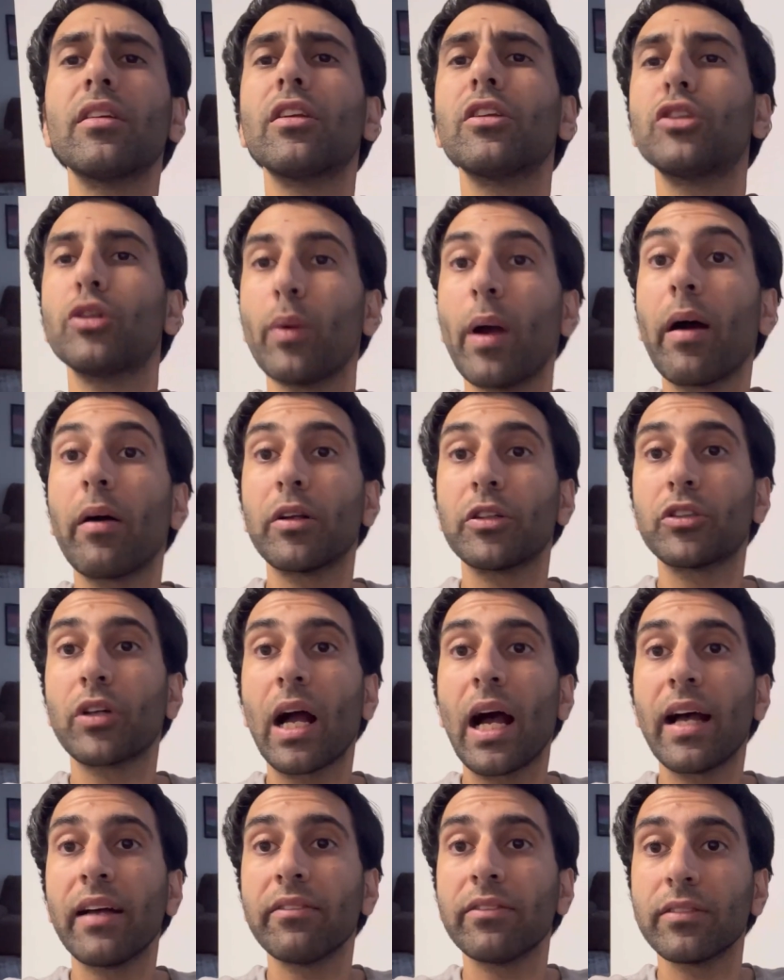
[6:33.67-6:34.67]

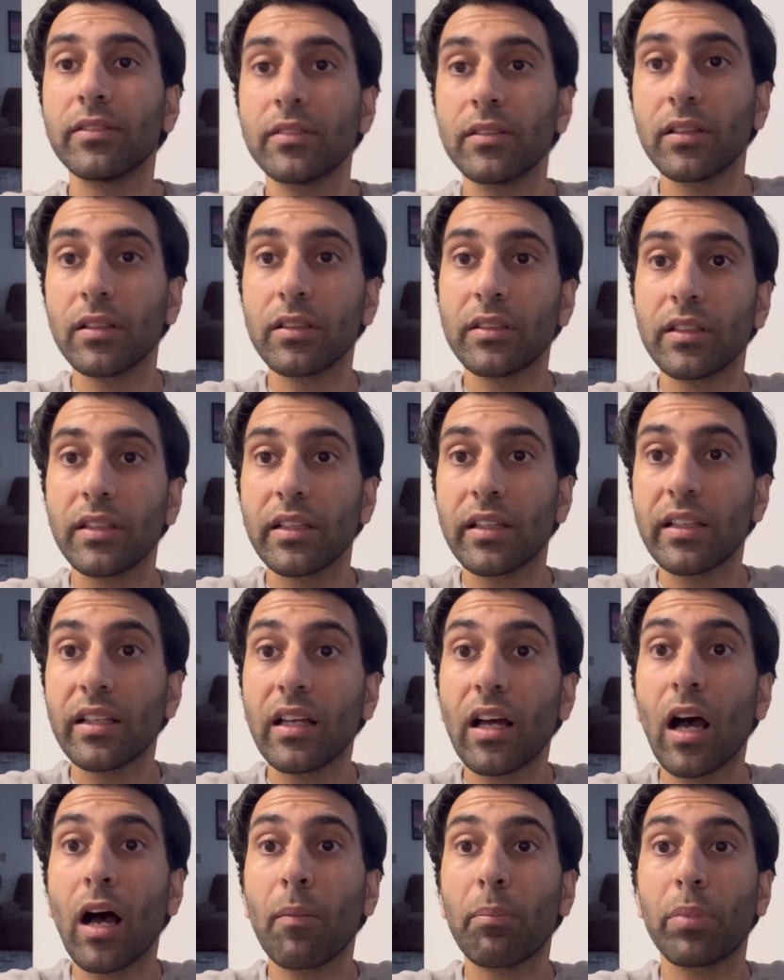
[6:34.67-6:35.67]
drive
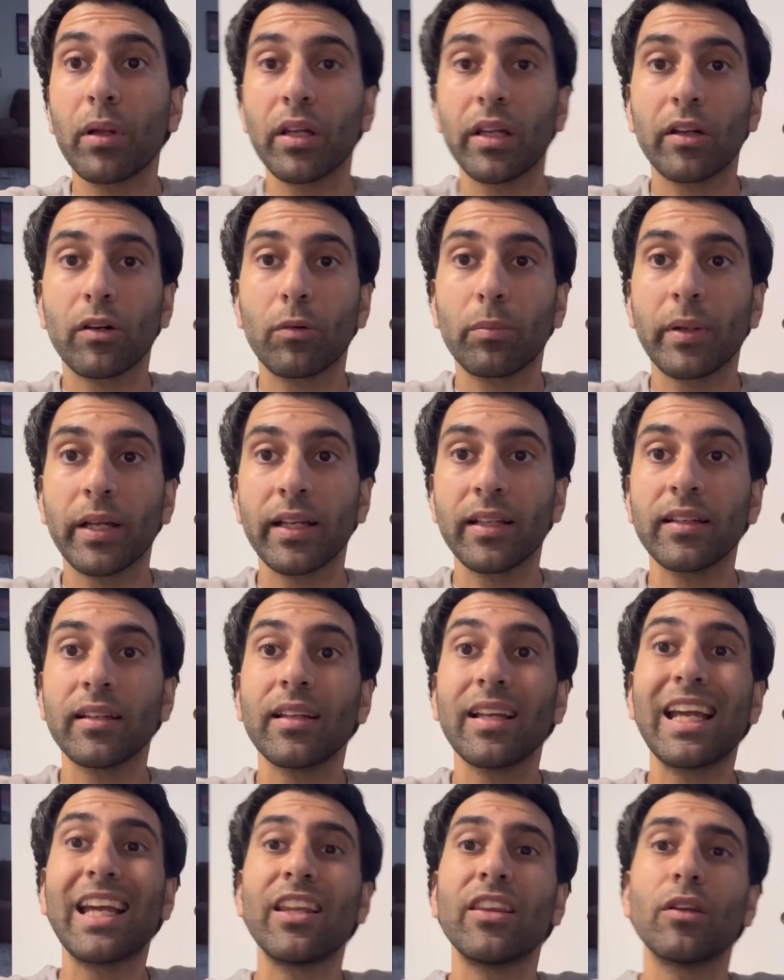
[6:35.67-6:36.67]
up a little bit
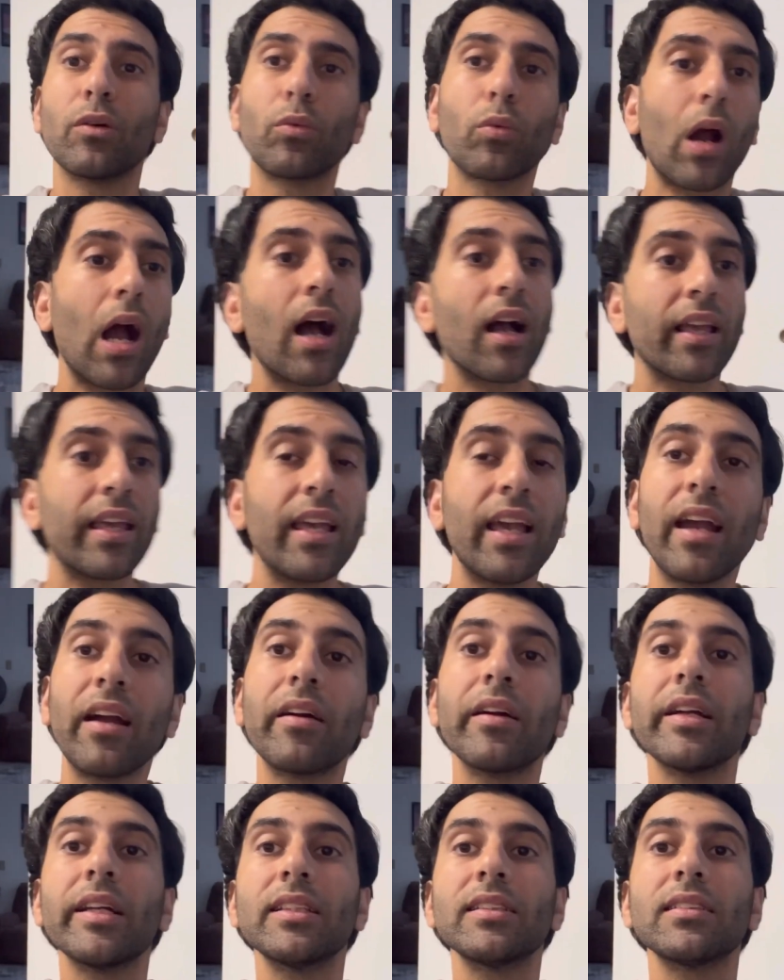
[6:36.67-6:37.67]
in the rocky
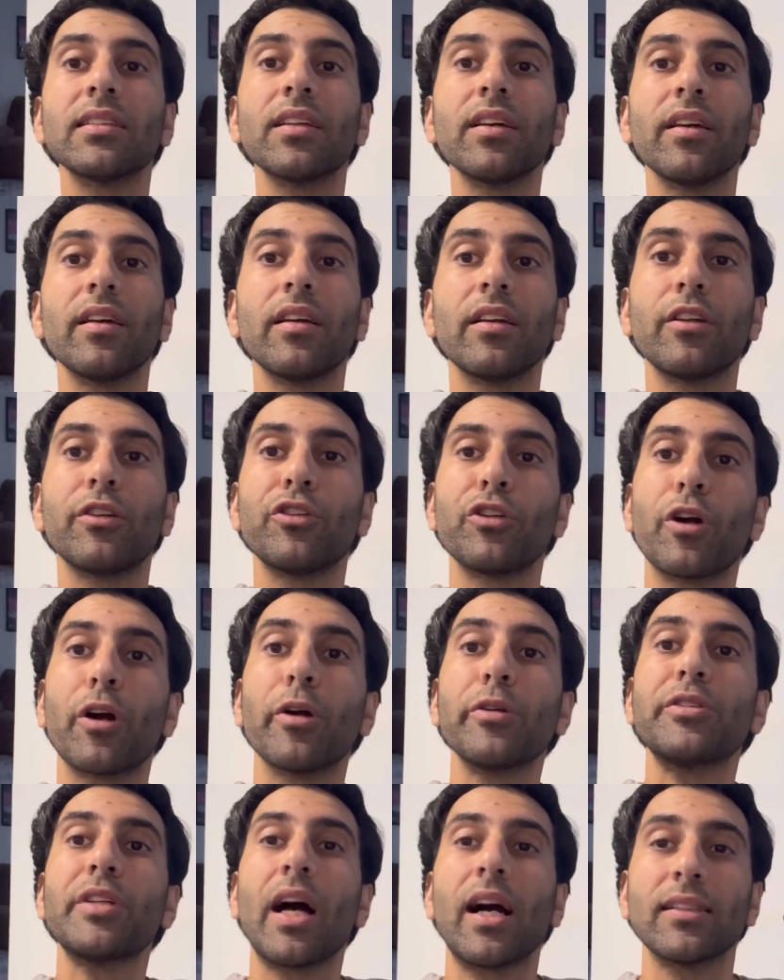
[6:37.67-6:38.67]
areas,
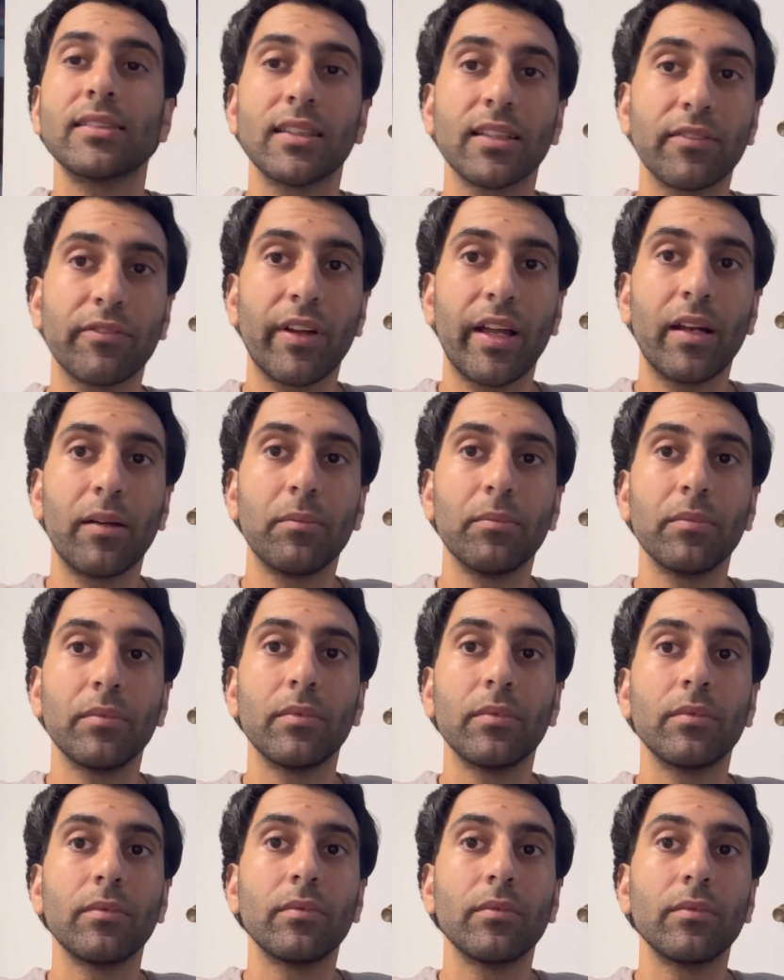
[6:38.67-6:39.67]
neurotoxic venom,
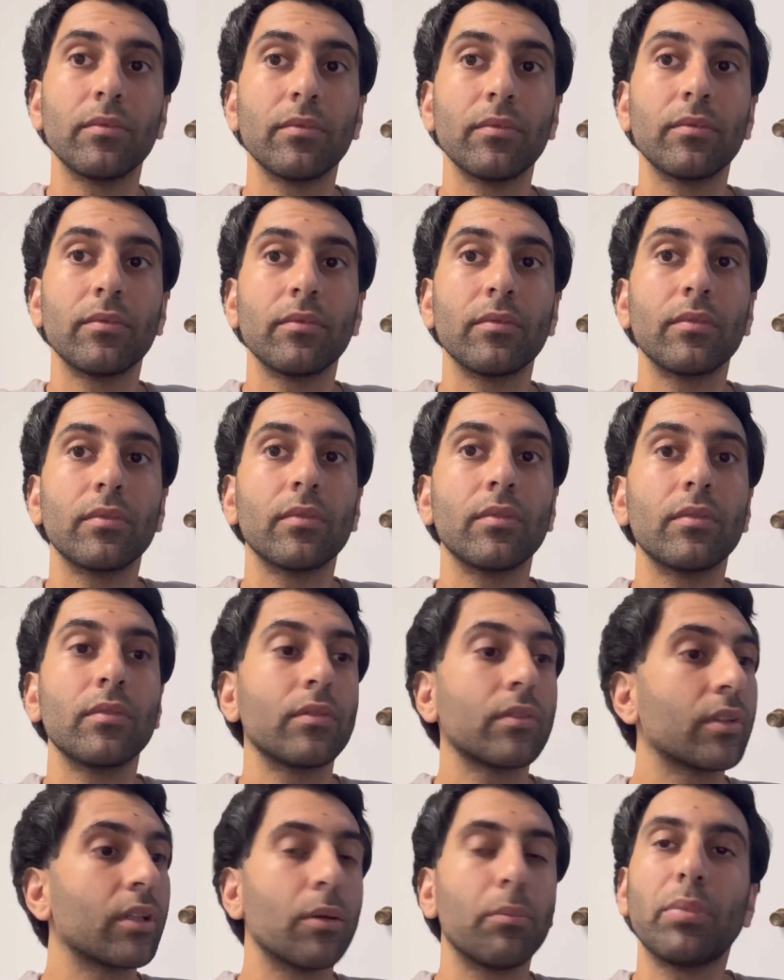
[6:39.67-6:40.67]

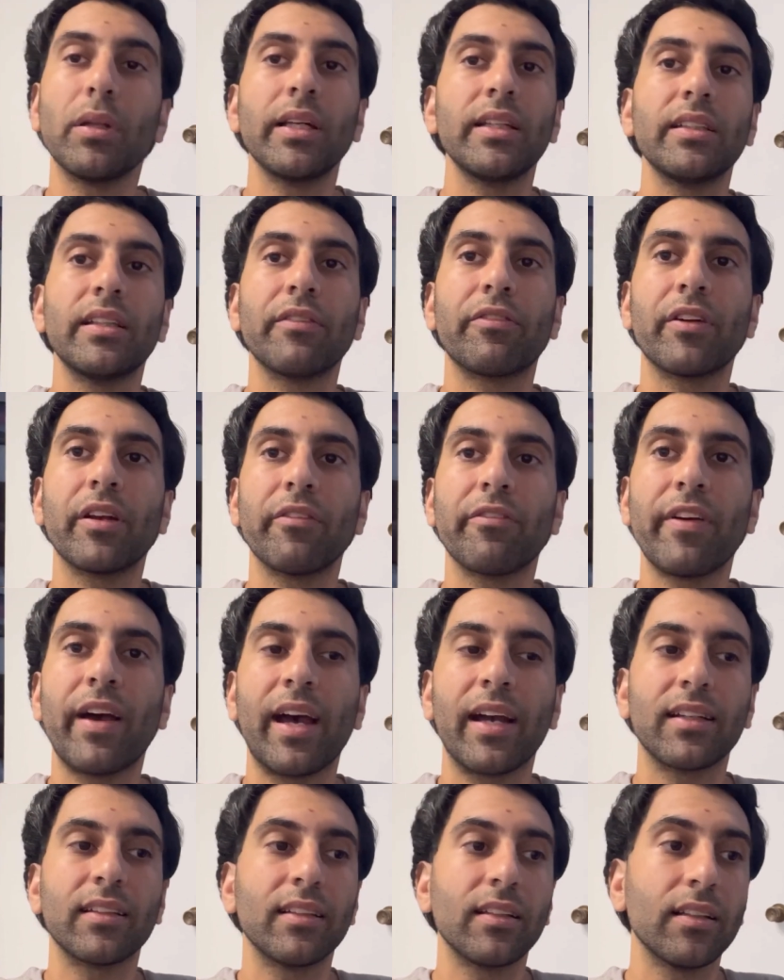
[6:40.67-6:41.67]
complete different
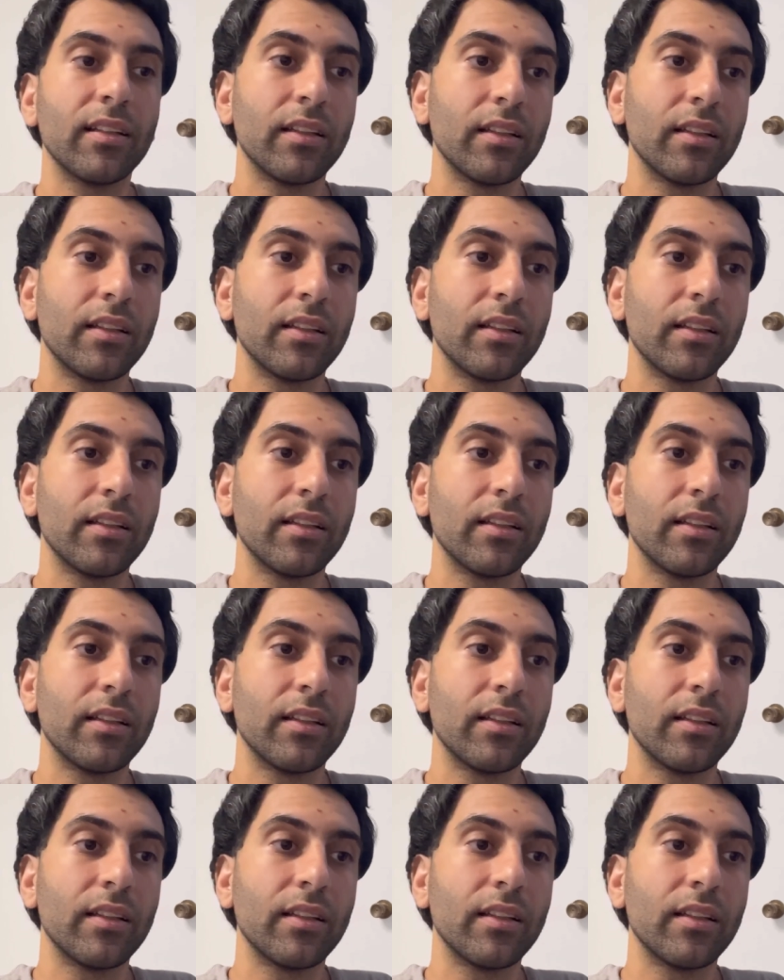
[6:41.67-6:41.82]
effect.